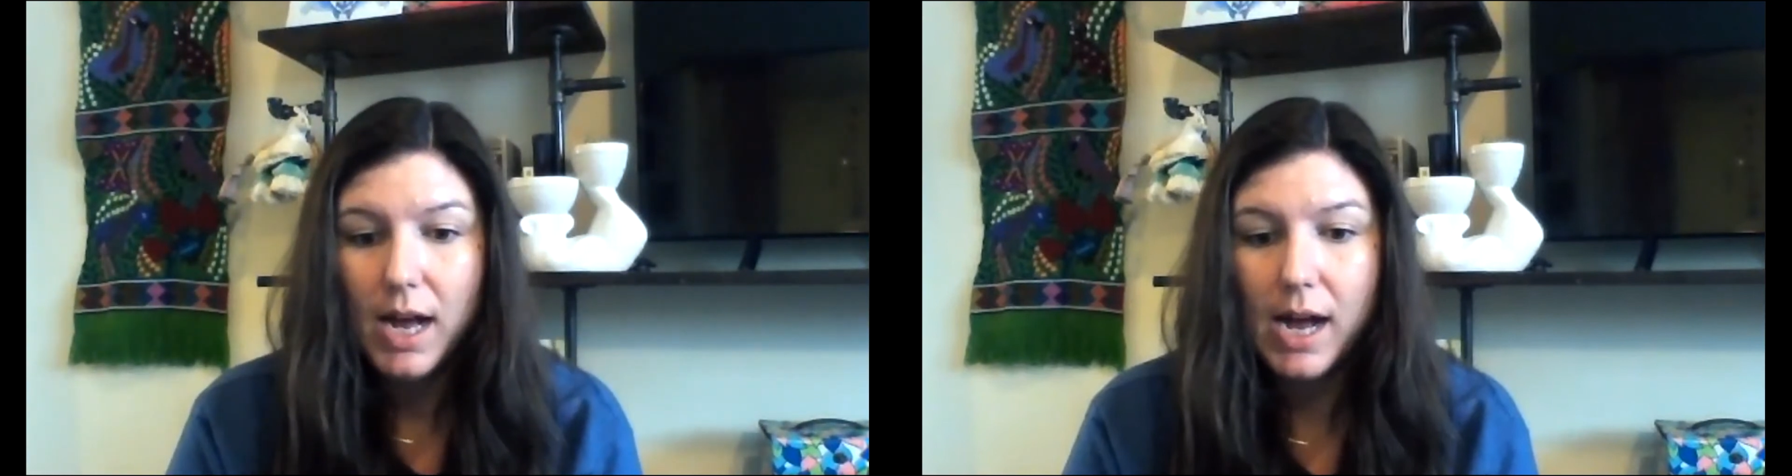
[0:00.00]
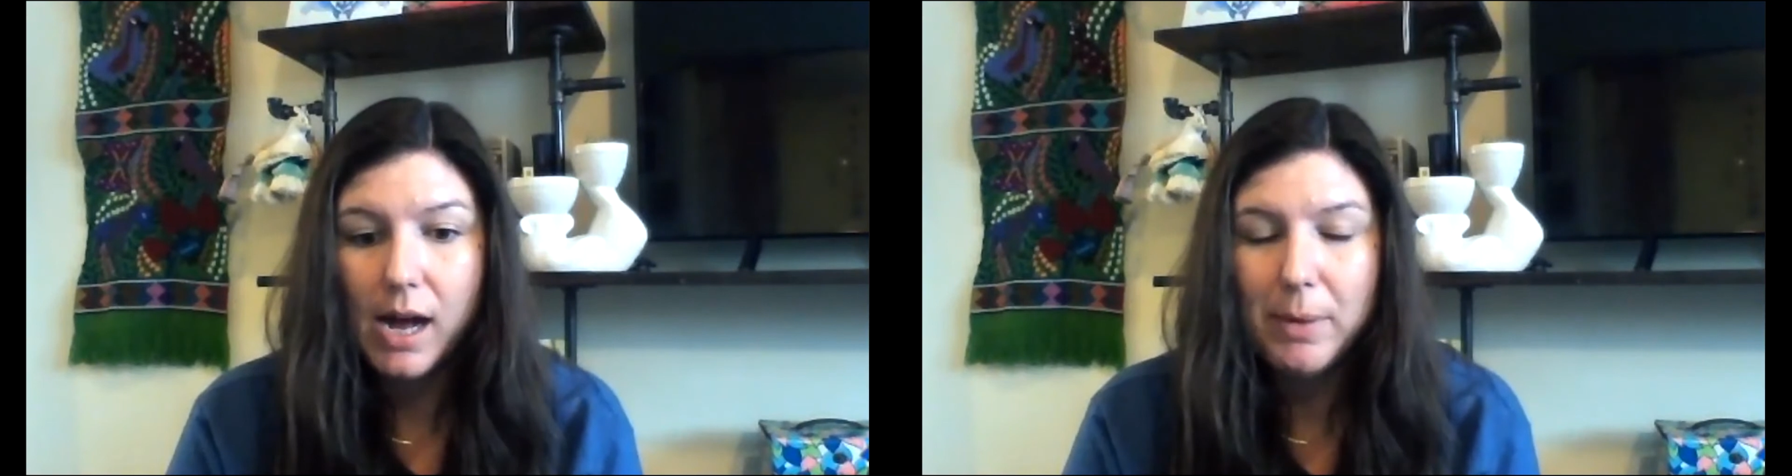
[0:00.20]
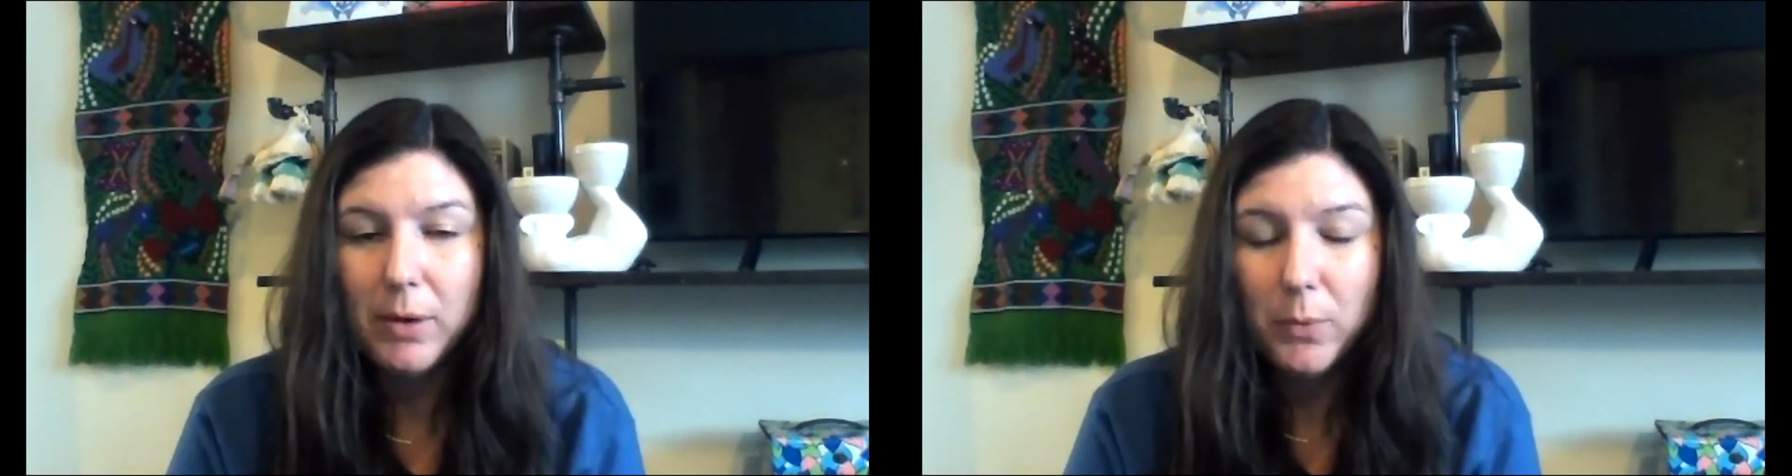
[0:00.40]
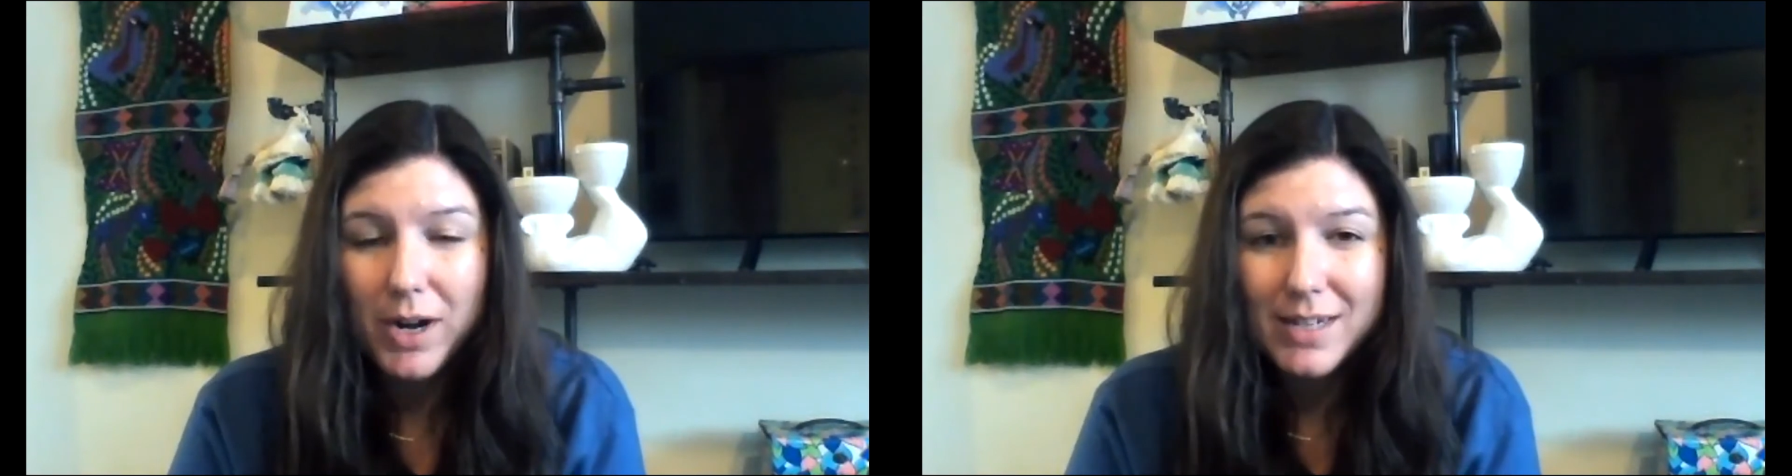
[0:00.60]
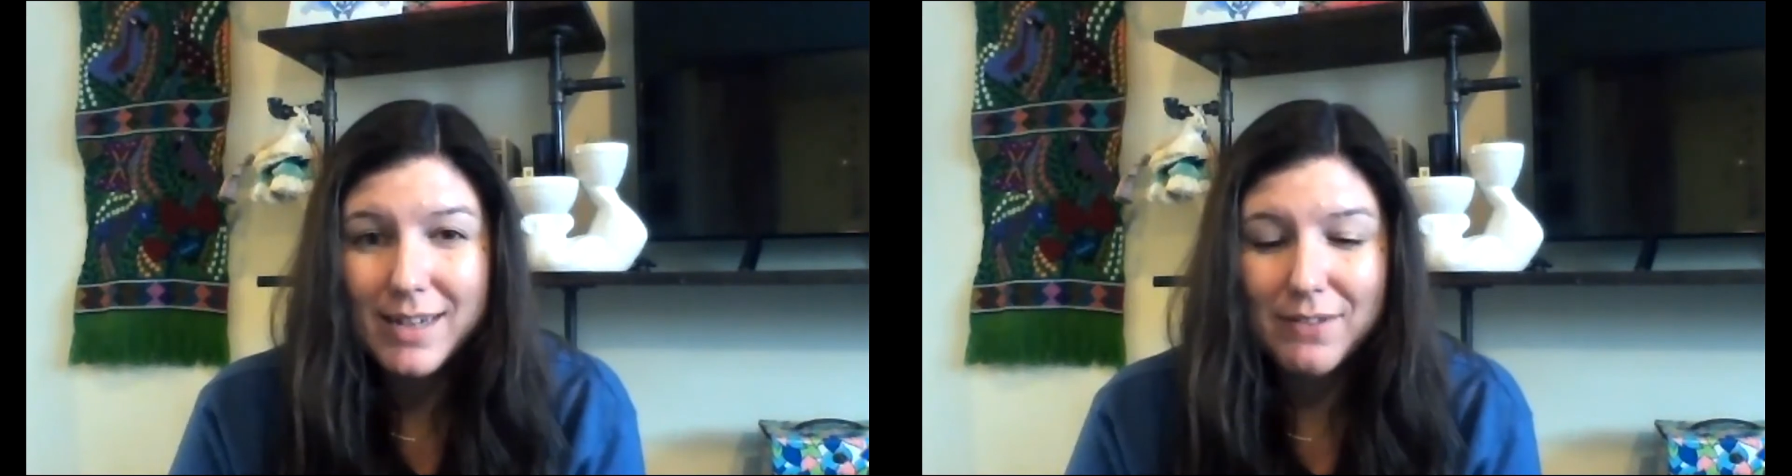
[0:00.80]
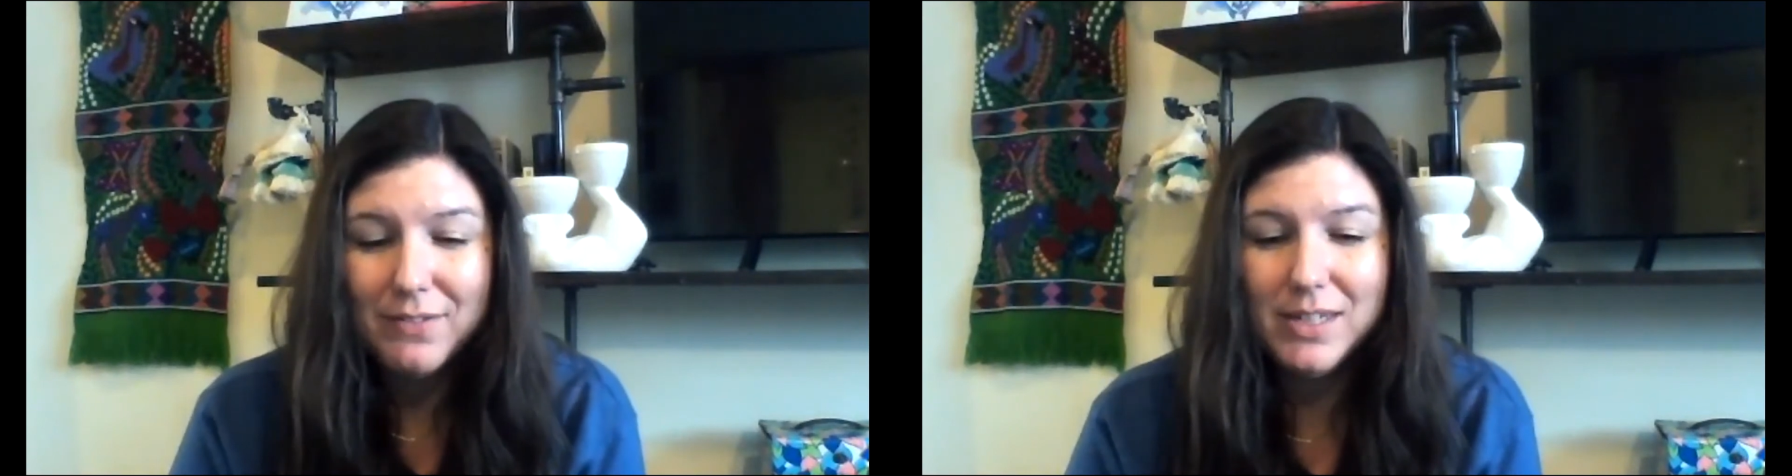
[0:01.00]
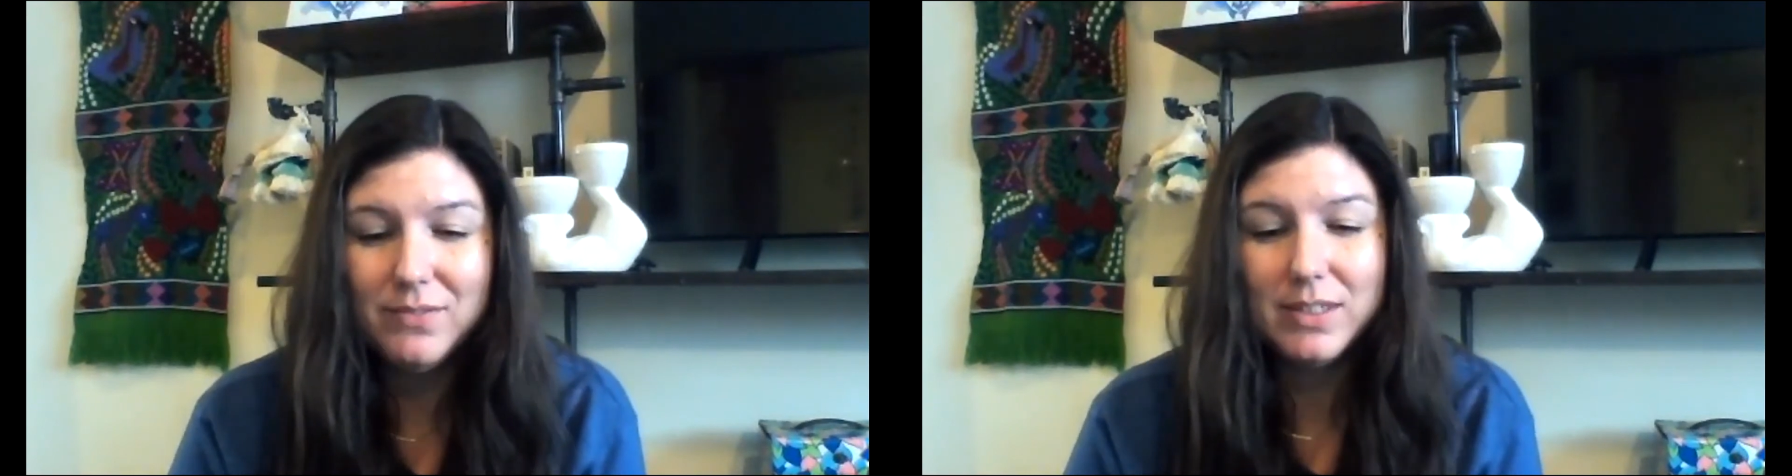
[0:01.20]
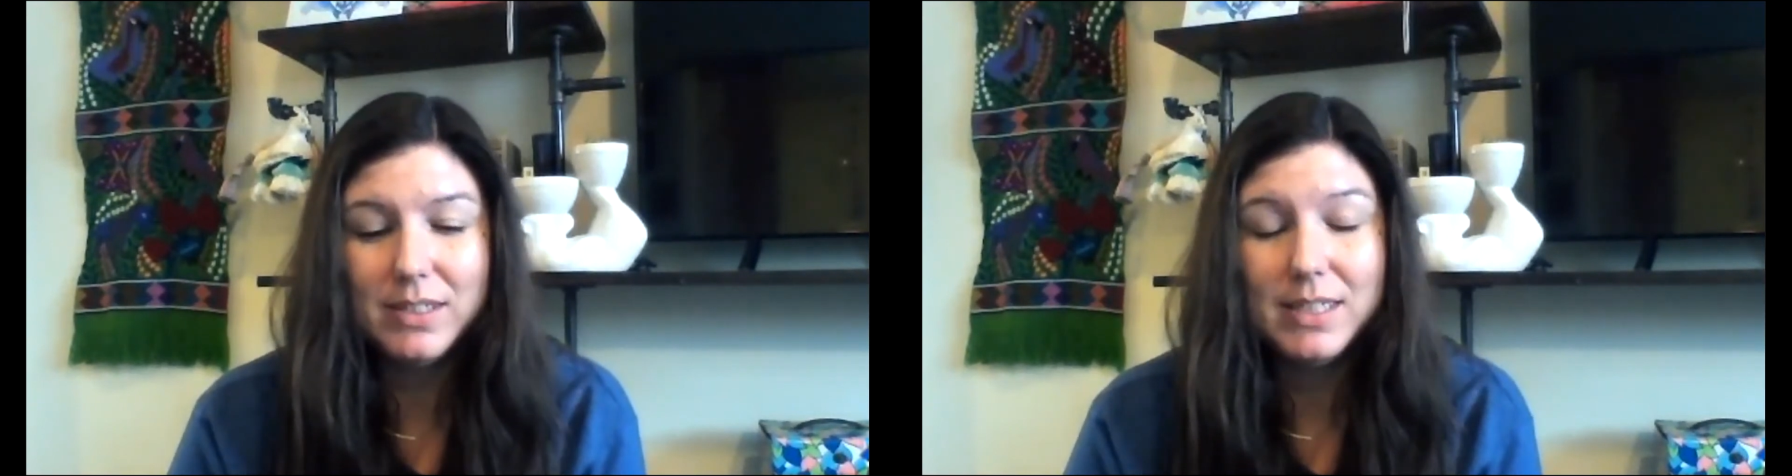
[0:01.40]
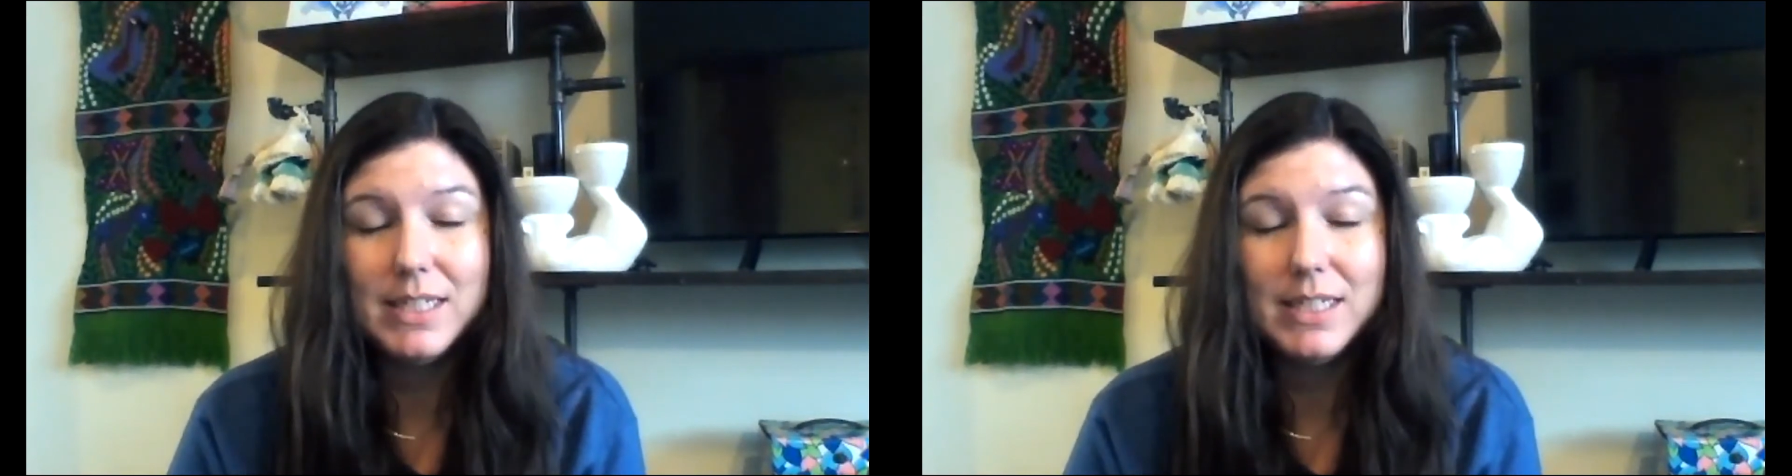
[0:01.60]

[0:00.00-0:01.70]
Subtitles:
And we're going to